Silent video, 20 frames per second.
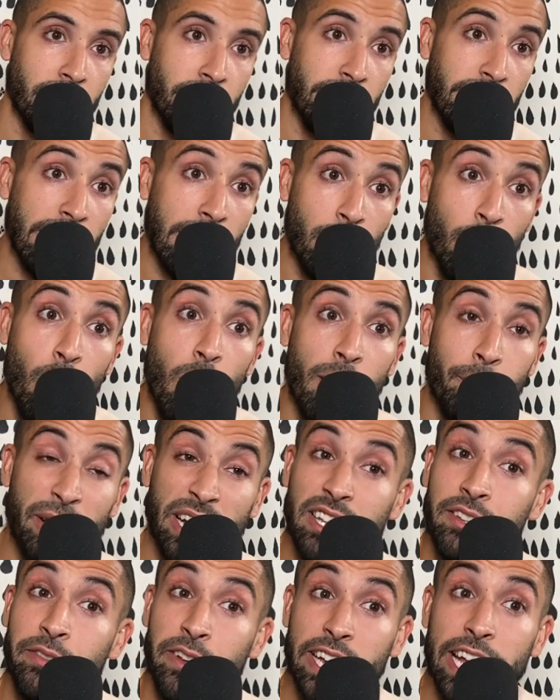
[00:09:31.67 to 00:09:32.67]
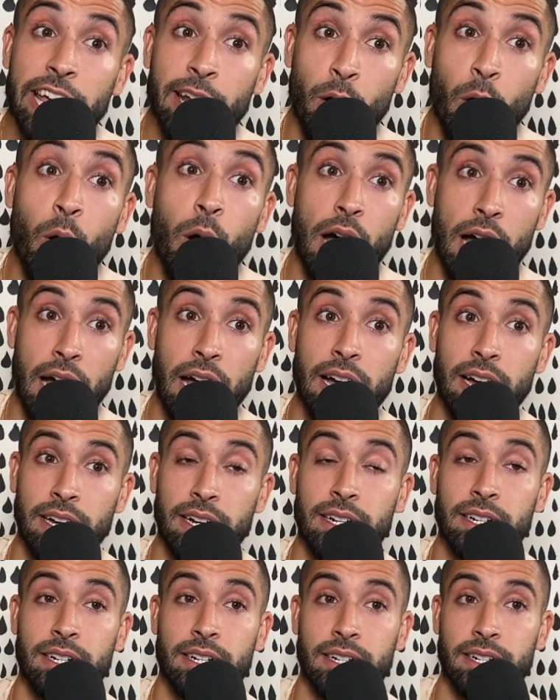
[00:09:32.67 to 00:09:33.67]
Figueroa, but it's Figueroa.
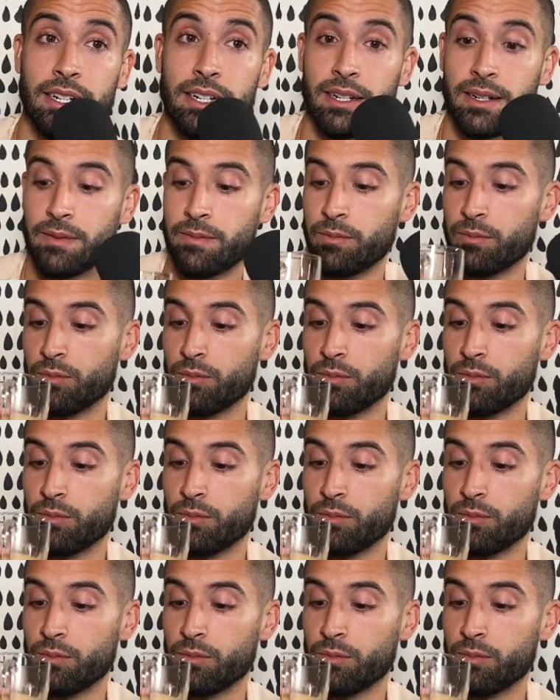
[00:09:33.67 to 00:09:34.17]
Sunset.